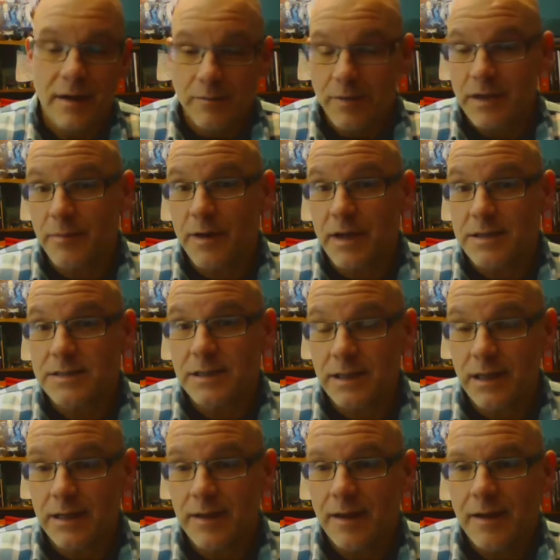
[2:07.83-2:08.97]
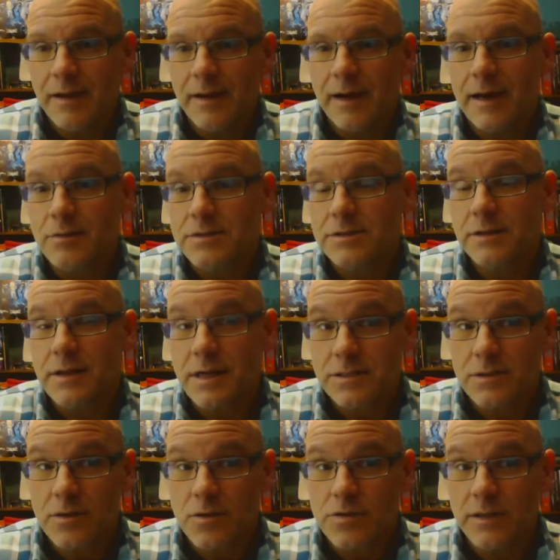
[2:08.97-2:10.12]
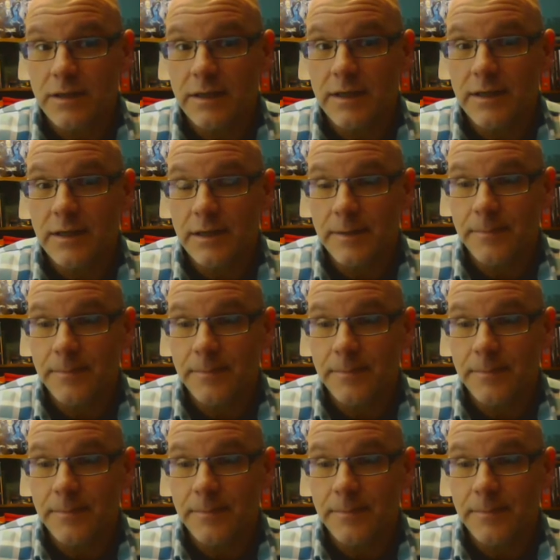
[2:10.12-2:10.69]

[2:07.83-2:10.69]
But as a kid, I was less socially